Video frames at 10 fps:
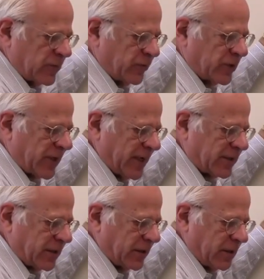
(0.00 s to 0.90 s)
is
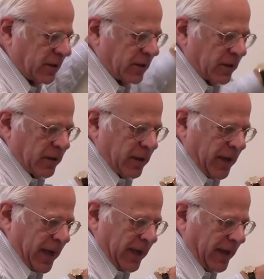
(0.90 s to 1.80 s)
precisely
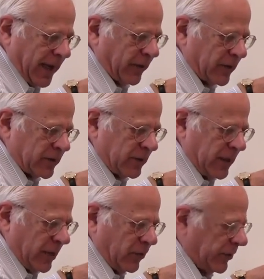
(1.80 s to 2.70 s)
8 hours,
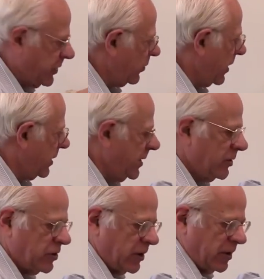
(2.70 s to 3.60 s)
equal to what
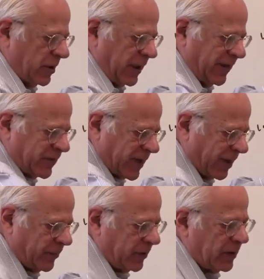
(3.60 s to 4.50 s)
she gives
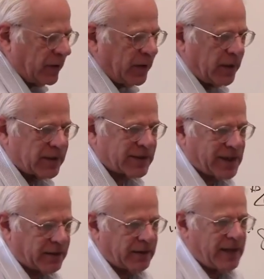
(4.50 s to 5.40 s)
up in
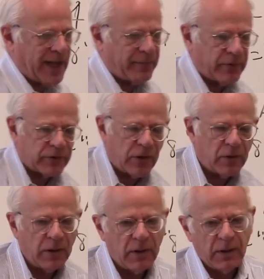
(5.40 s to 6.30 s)
selling the apple.
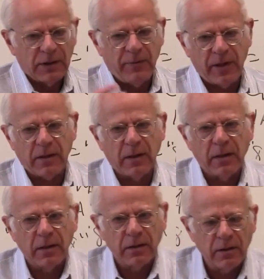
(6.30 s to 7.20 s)
So to make
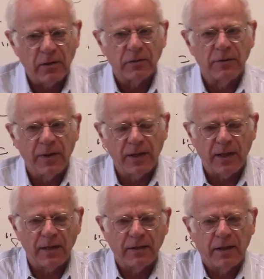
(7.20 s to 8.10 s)

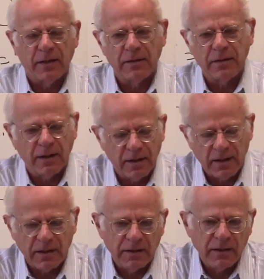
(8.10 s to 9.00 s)
a
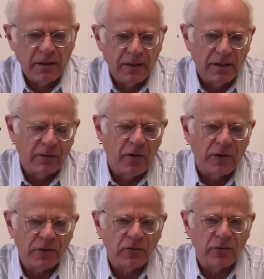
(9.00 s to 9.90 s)

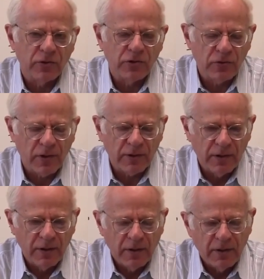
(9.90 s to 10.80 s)
long story short,